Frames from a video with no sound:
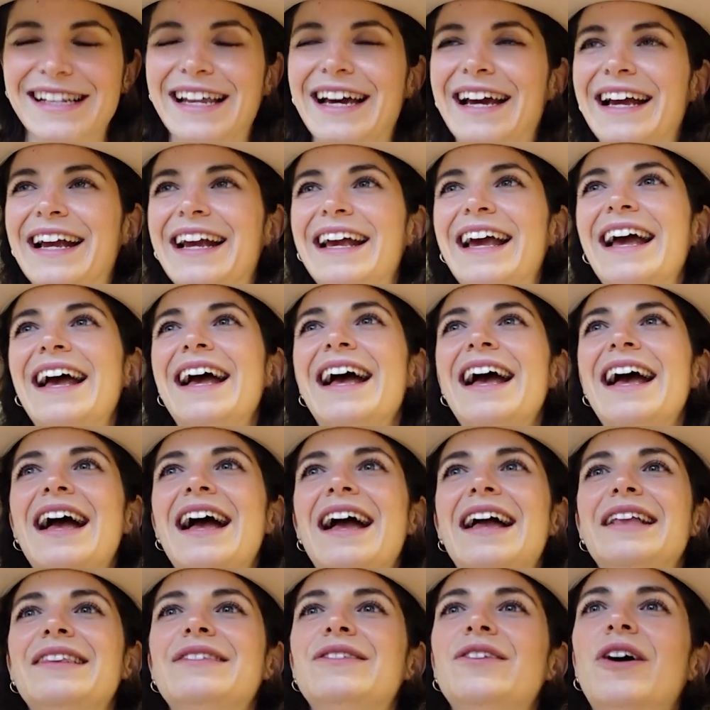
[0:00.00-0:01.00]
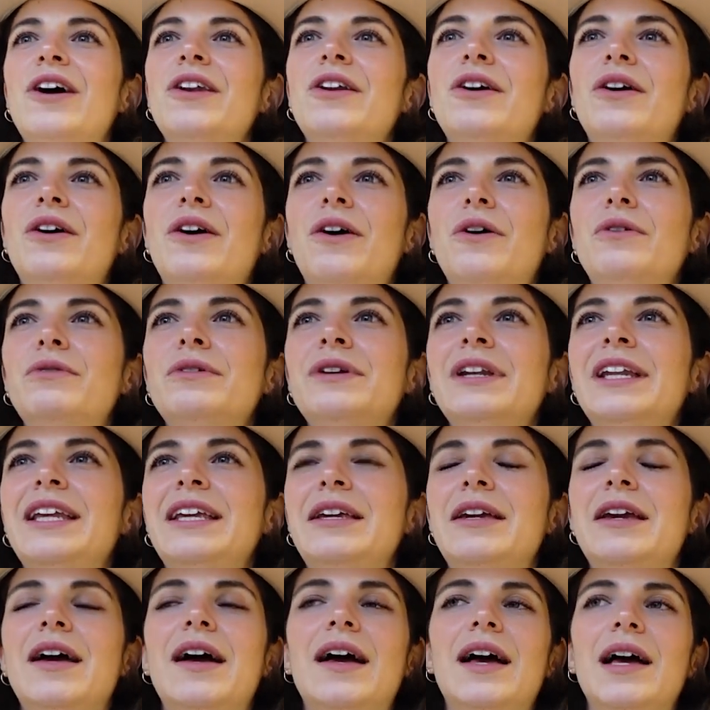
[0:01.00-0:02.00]
Like, not
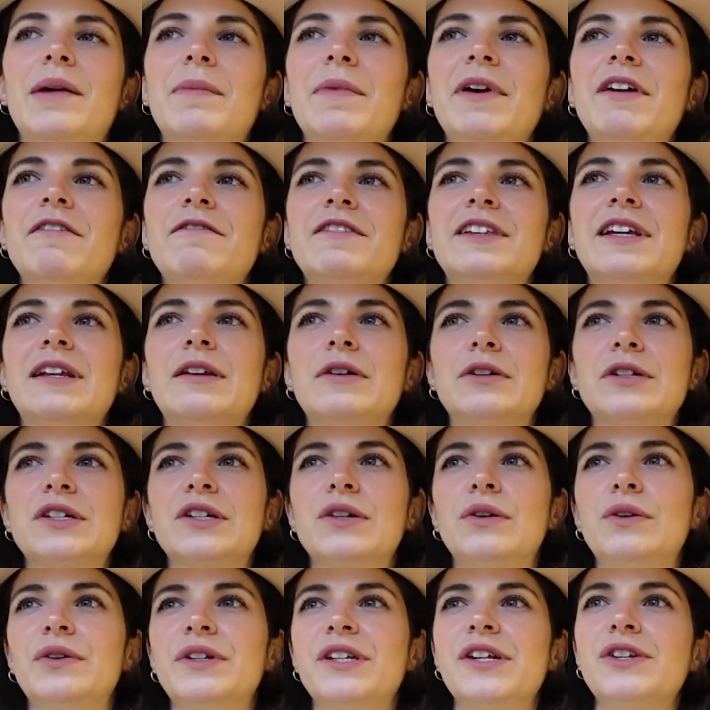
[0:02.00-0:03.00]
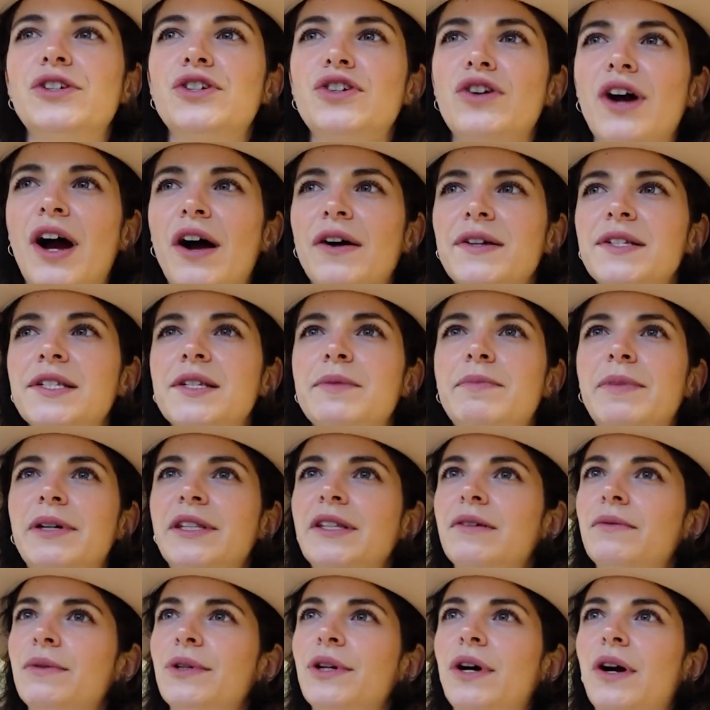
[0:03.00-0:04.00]
only if they look good in trousers,
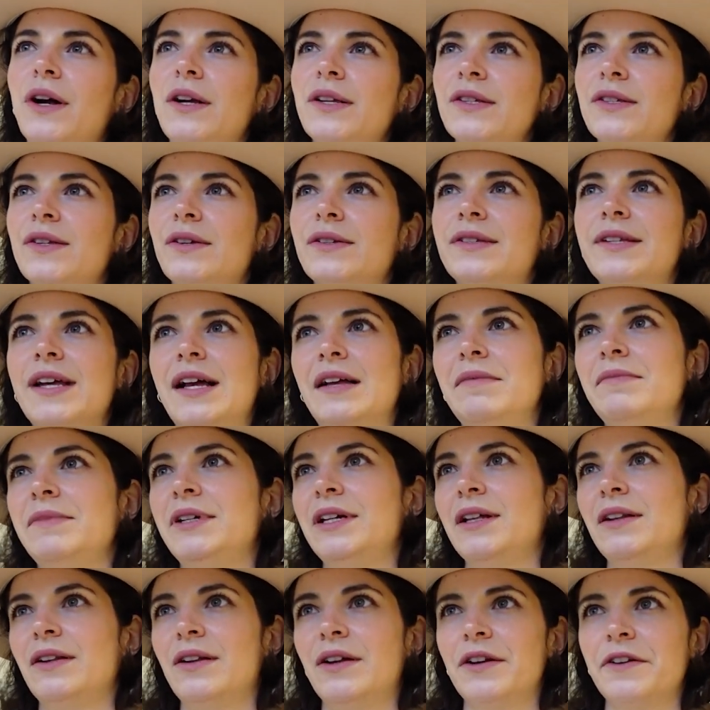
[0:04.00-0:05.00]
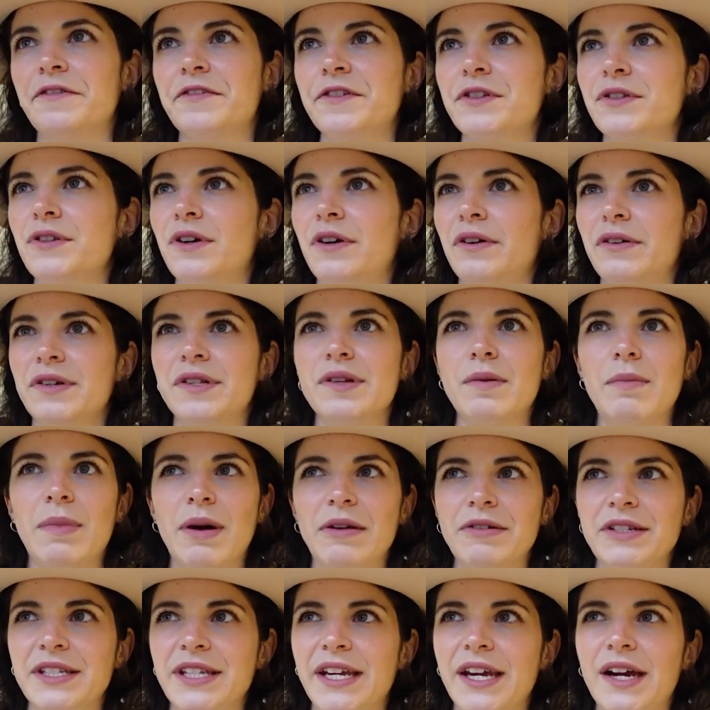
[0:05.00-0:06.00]
but they would also tell me a lot of stories
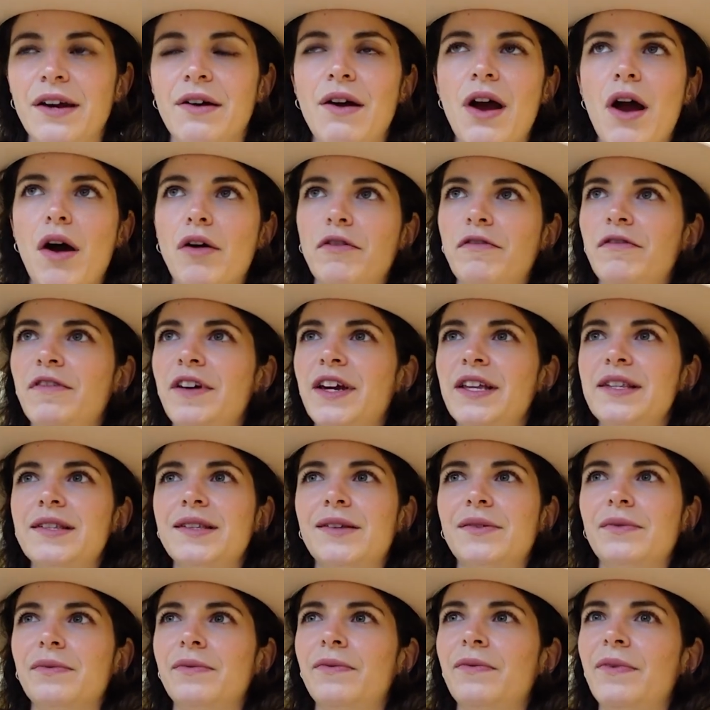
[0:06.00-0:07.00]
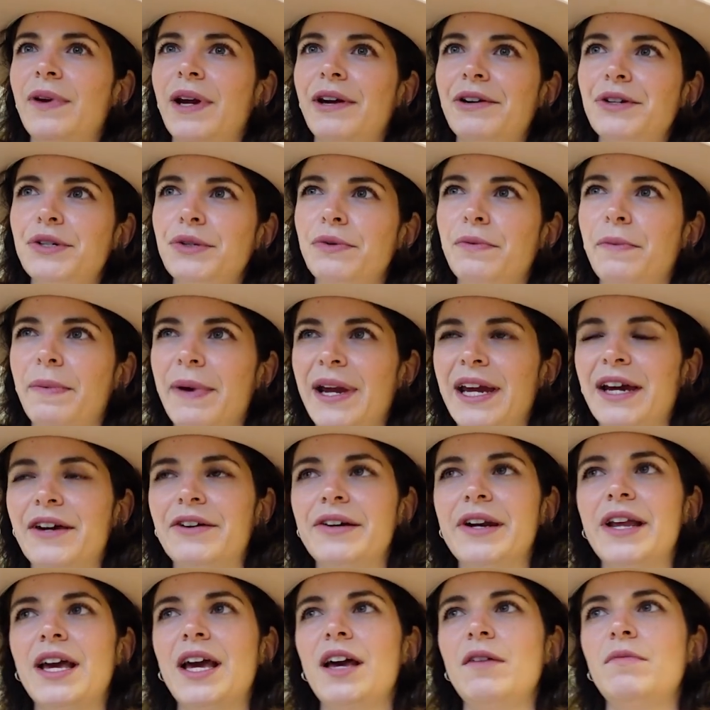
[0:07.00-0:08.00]
about their outfits and where to
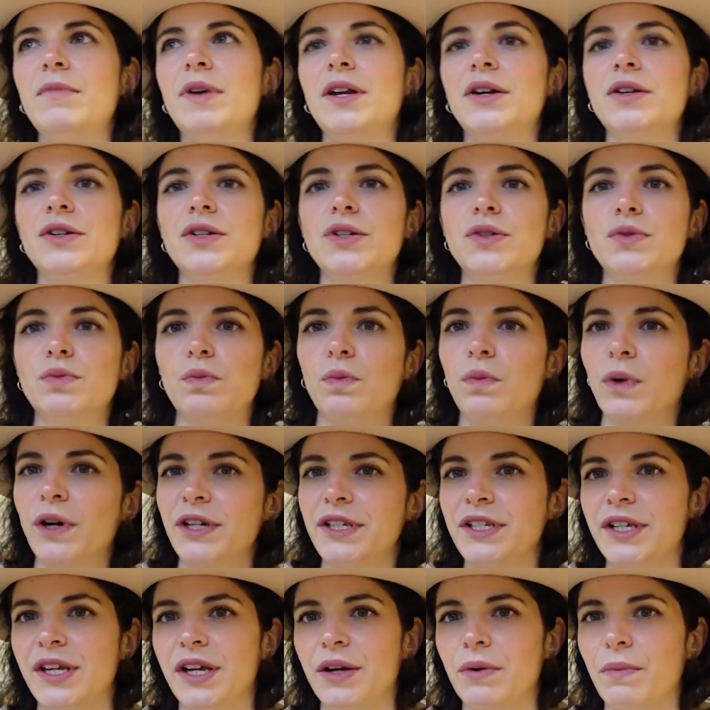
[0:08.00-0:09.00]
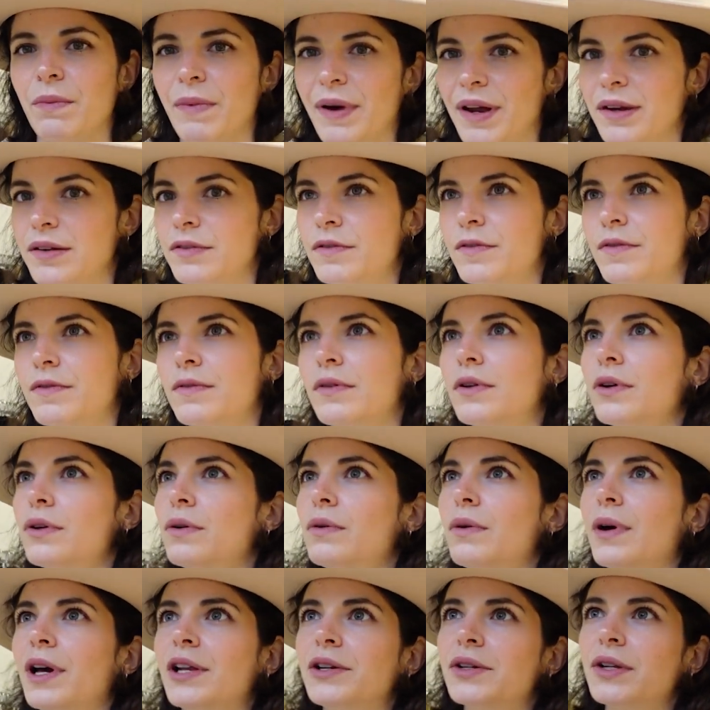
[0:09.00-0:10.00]
wear them and what they went
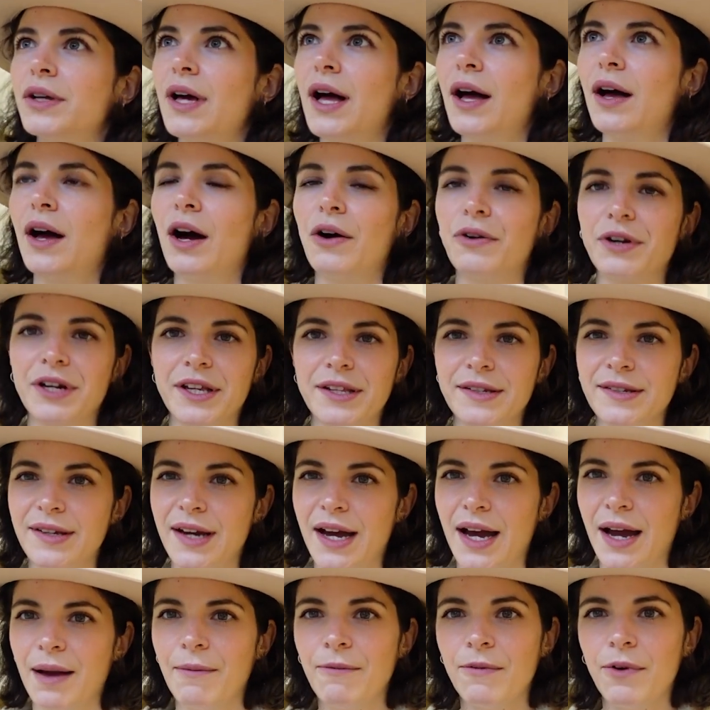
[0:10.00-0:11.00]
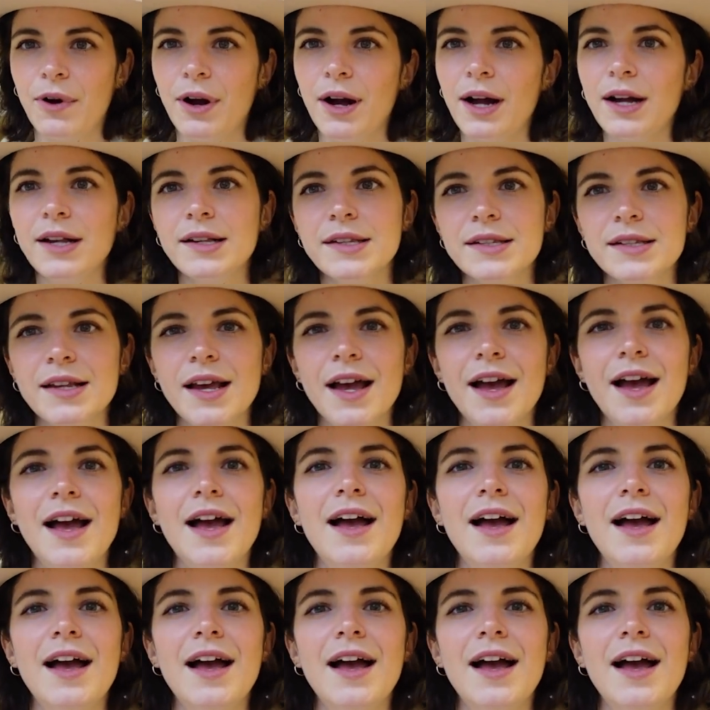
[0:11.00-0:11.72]
through and how the time was.